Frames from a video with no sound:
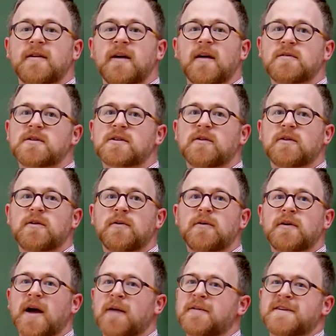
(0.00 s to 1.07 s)
I'm just going to
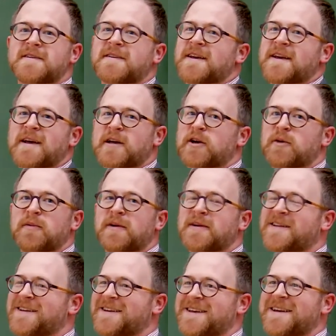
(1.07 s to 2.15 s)
order, this
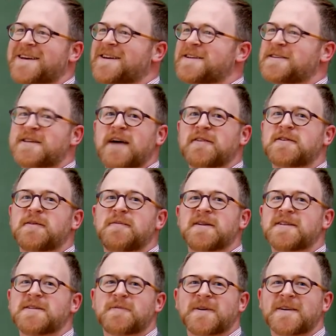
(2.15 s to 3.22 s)
is how
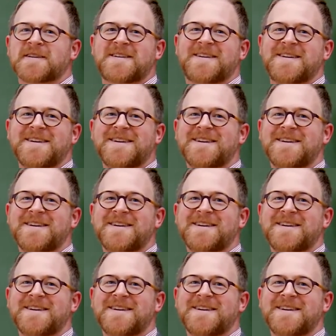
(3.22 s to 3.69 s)
turbulence works.